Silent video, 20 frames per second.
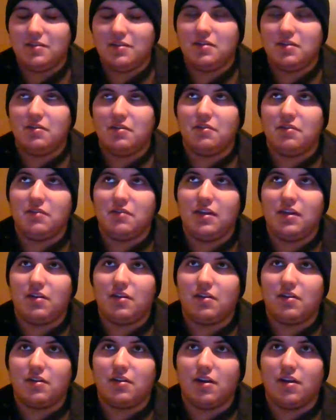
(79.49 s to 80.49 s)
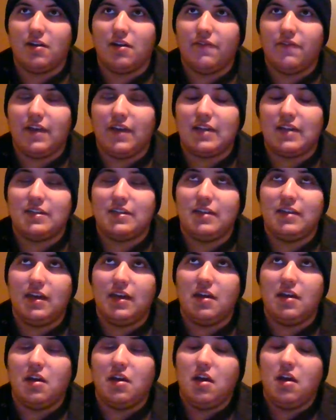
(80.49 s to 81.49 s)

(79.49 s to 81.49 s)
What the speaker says: so you'll hear a card effect say,